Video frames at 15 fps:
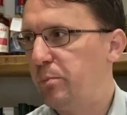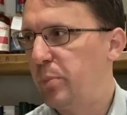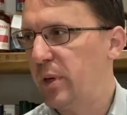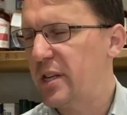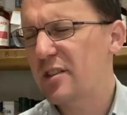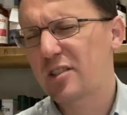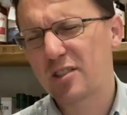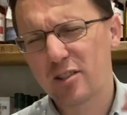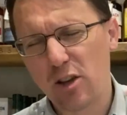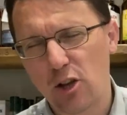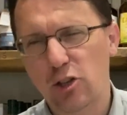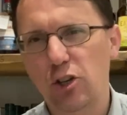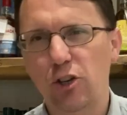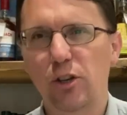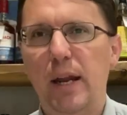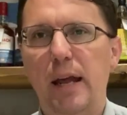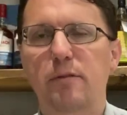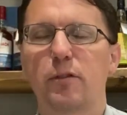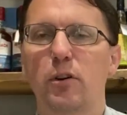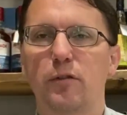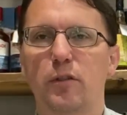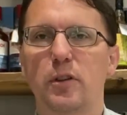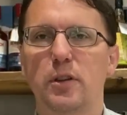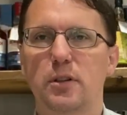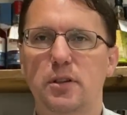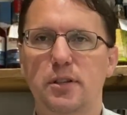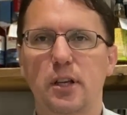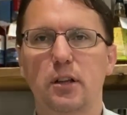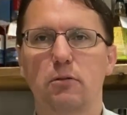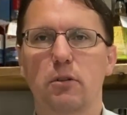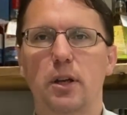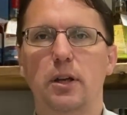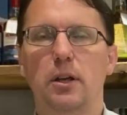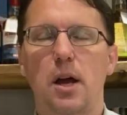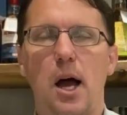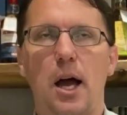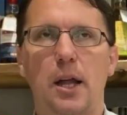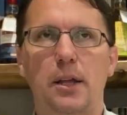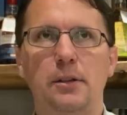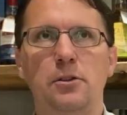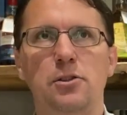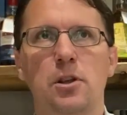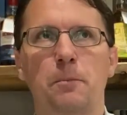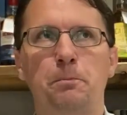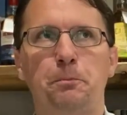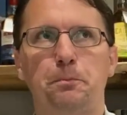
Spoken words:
but it's such a good advert for the distillery and